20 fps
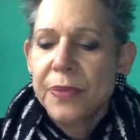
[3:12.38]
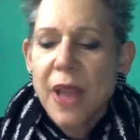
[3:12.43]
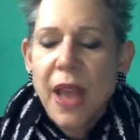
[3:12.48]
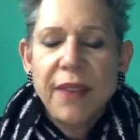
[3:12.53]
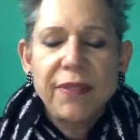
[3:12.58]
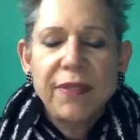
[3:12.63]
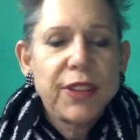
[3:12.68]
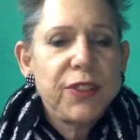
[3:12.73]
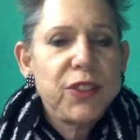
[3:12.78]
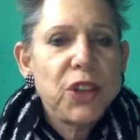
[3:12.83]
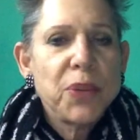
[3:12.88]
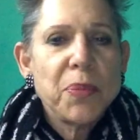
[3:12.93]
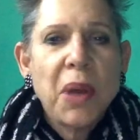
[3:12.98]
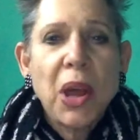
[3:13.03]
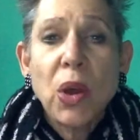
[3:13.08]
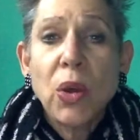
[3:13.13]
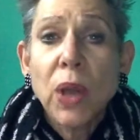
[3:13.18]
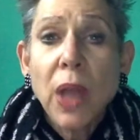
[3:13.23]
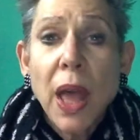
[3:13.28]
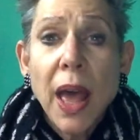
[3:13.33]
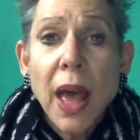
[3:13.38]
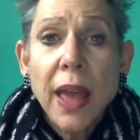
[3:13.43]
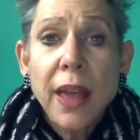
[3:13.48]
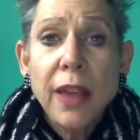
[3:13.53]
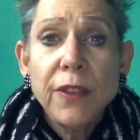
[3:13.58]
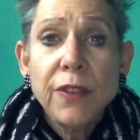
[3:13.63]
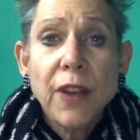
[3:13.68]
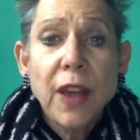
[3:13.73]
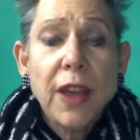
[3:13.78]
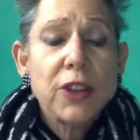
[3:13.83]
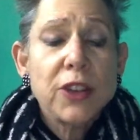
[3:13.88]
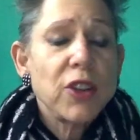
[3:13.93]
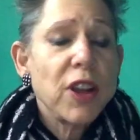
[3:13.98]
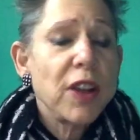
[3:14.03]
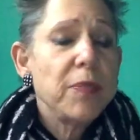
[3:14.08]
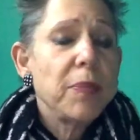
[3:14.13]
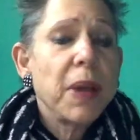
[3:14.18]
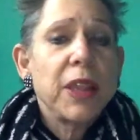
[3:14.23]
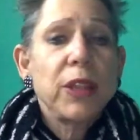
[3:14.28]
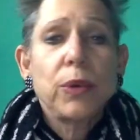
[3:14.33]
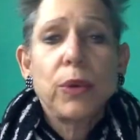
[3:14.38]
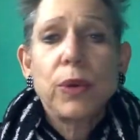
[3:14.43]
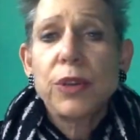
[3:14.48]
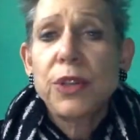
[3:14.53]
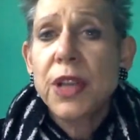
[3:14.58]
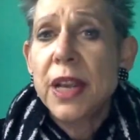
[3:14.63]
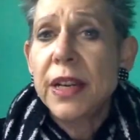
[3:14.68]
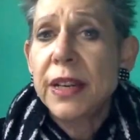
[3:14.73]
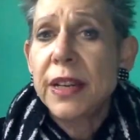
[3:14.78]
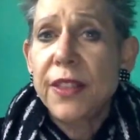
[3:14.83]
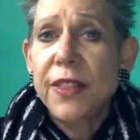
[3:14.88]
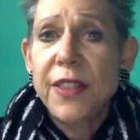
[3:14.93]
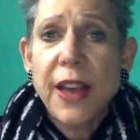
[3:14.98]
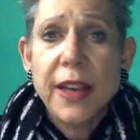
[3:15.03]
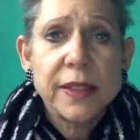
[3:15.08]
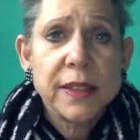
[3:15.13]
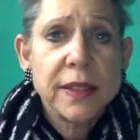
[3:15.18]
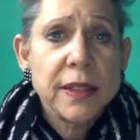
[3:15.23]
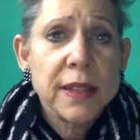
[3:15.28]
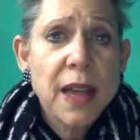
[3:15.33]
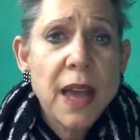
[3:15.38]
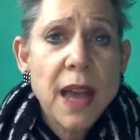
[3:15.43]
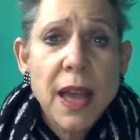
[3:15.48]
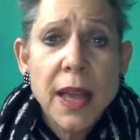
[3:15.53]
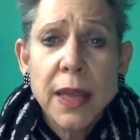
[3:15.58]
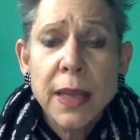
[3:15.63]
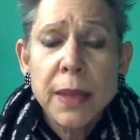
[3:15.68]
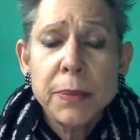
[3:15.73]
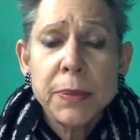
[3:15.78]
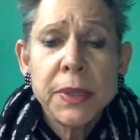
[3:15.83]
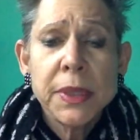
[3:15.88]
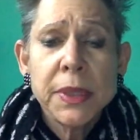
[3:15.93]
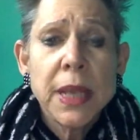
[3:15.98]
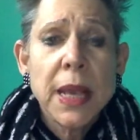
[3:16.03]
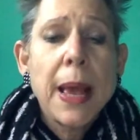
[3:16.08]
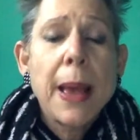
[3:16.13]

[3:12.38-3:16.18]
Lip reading: I've lived here my whole life. I drive by the Rotunda 1,000 times,